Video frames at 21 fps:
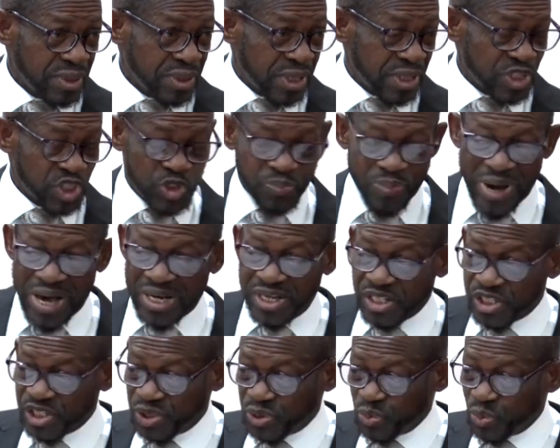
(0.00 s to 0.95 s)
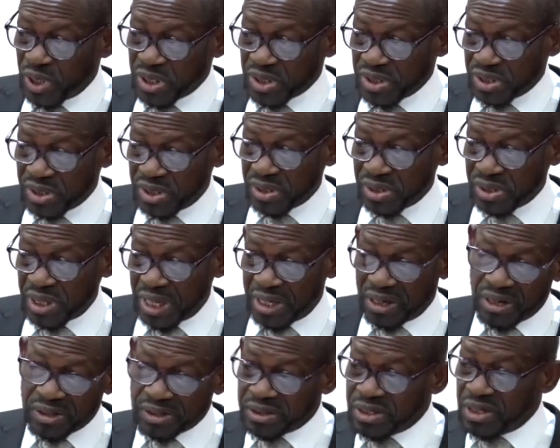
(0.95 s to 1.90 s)
And Spanish was
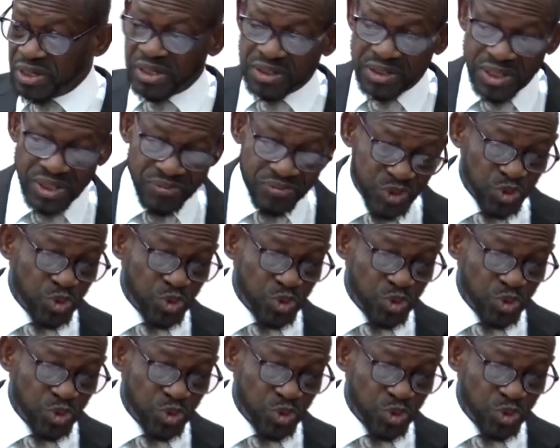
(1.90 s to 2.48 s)
an alternative